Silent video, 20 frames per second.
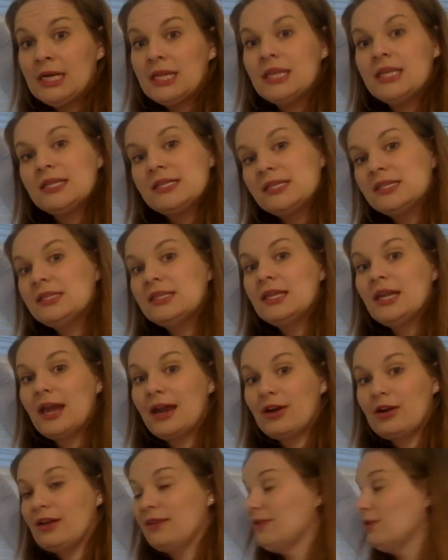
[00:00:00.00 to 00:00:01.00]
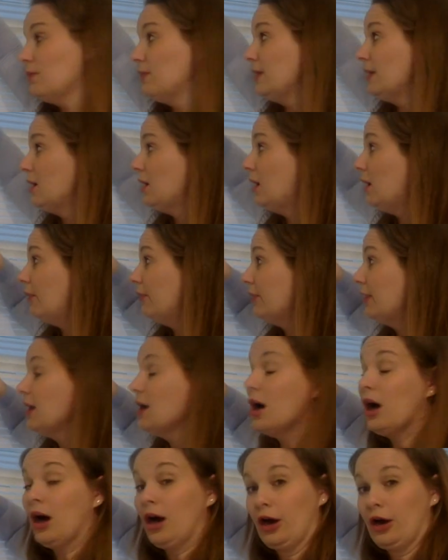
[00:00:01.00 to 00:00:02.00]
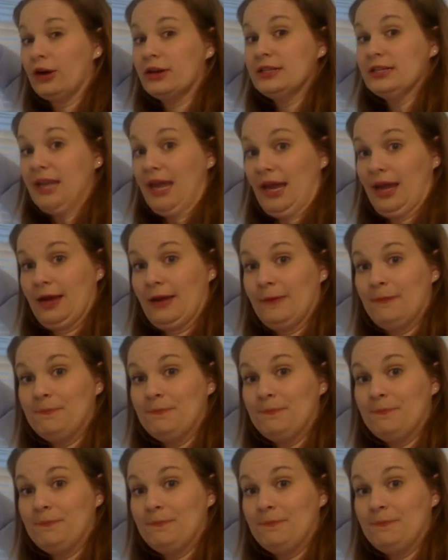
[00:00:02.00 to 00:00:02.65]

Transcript: This is the area that we call the Arctic.